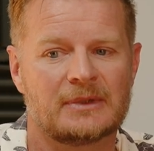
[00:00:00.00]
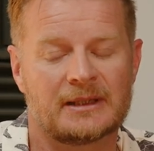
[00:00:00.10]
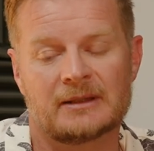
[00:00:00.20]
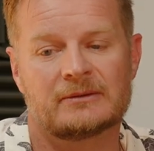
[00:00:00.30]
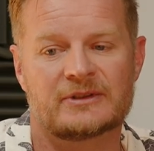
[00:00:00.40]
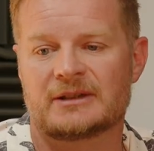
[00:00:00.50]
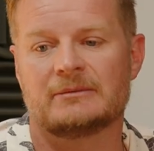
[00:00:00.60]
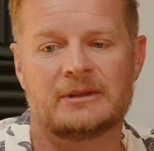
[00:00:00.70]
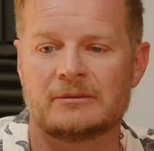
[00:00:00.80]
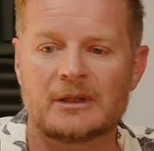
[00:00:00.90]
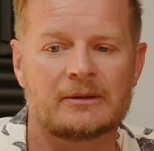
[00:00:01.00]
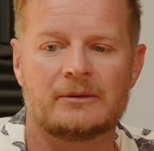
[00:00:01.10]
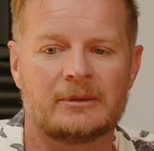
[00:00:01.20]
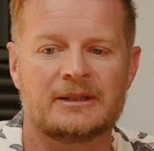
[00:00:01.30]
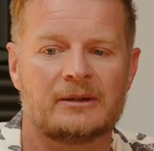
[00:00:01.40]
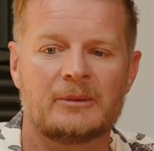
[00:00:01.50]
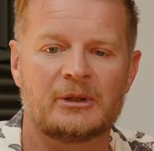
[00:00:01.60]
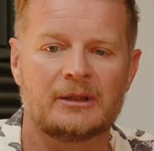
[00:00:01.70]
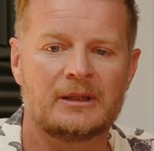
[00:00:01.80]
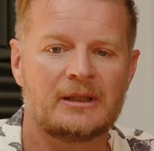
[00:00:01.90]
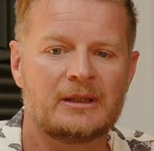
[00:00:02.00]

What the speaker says: and then obviously we all know that we die. But